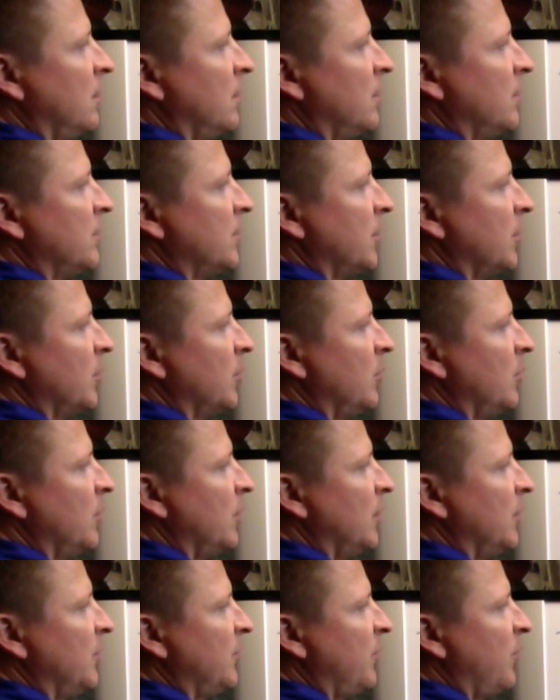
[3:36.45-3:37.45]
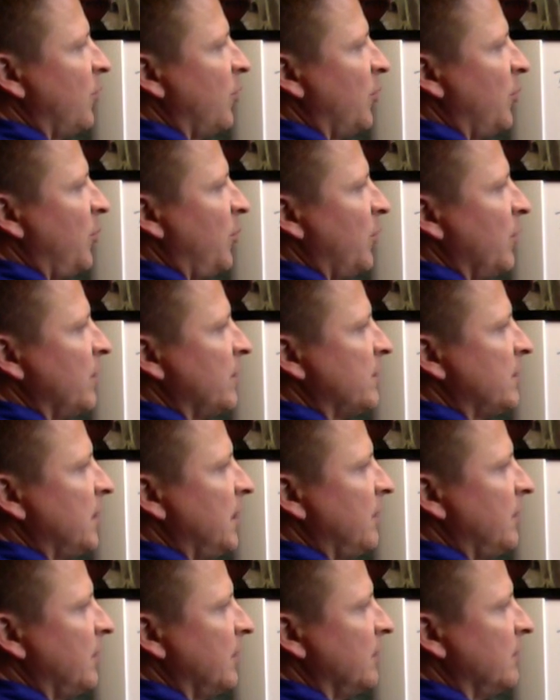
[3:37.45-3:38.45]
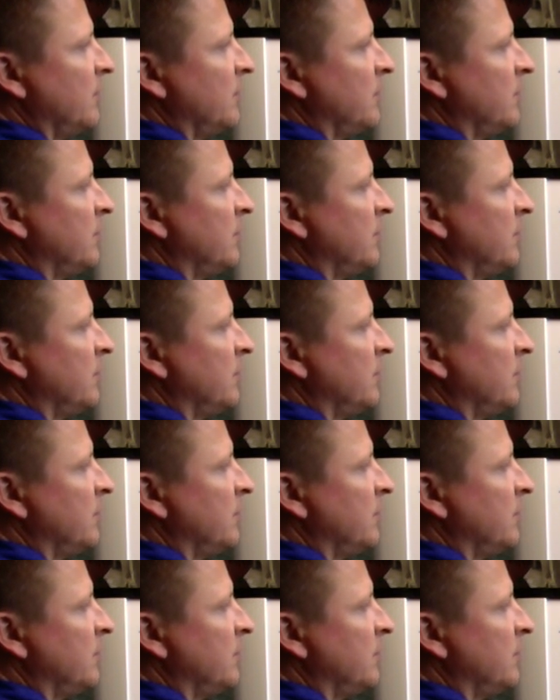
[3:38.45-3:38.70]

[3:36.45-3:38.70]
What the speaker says: So it's 4.7.